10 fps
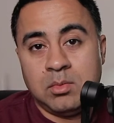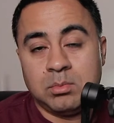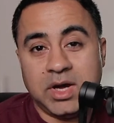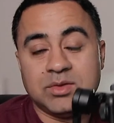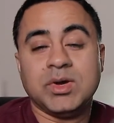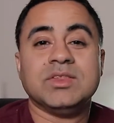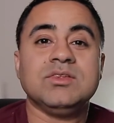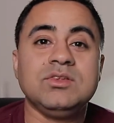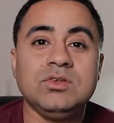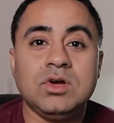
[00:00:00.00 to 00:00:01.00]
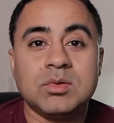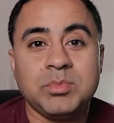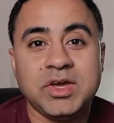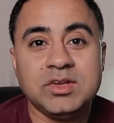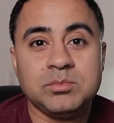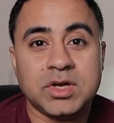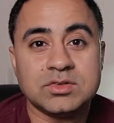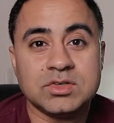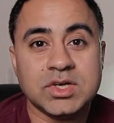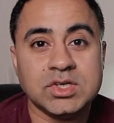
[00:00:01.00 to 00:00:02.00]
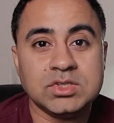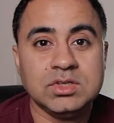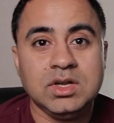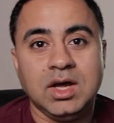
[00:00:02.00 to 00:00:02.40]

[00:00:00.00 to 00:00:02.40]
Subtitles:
By the way, this is not a paid presentation.